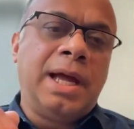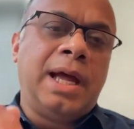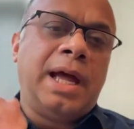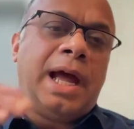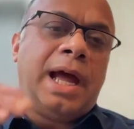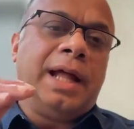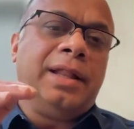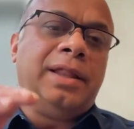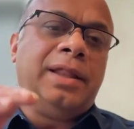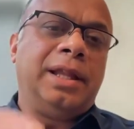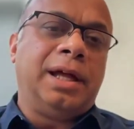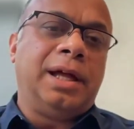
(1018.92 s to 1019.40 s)

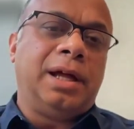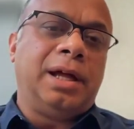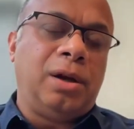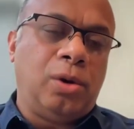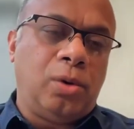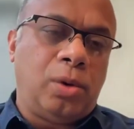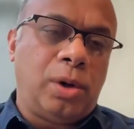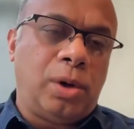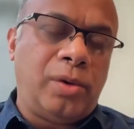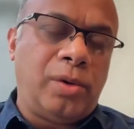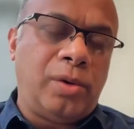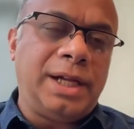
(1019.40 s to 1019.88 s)
and the
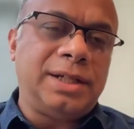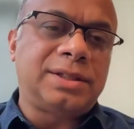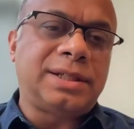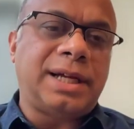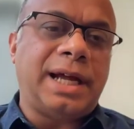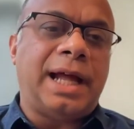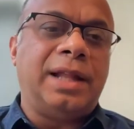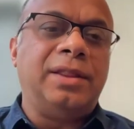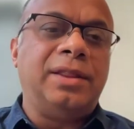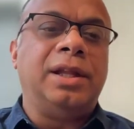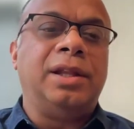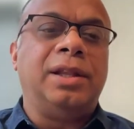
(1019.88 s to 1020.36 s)
lower risk,
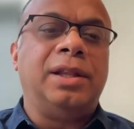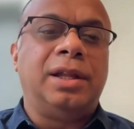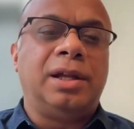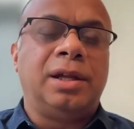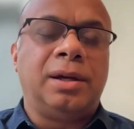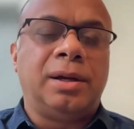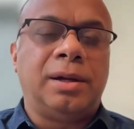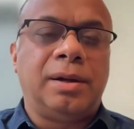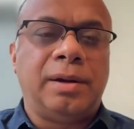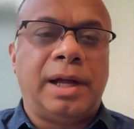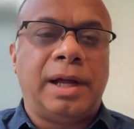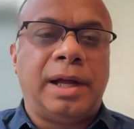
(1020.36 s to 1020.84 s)
and then
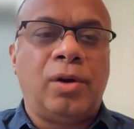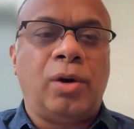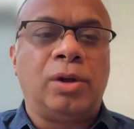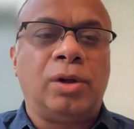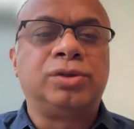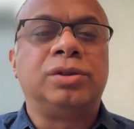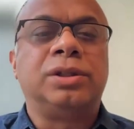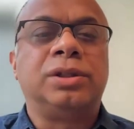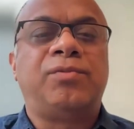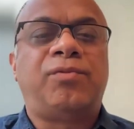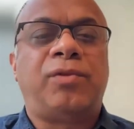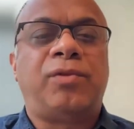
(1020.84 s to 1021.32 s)
and
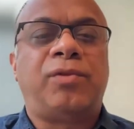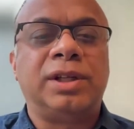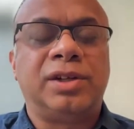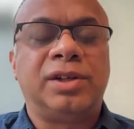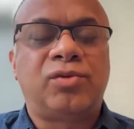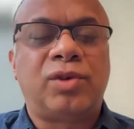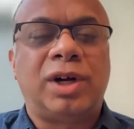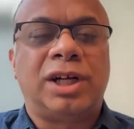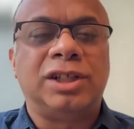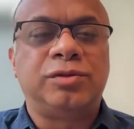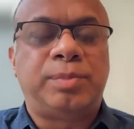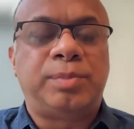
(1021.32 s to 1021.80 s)
also for the
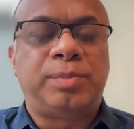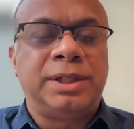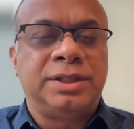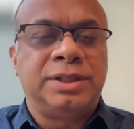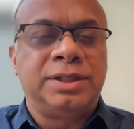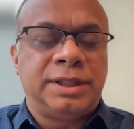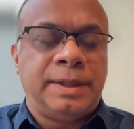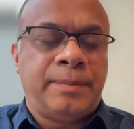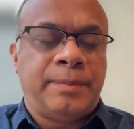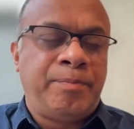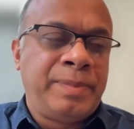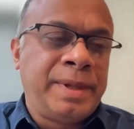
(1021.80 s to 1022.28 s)

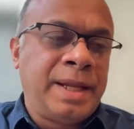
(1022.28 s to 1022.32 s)
transparency.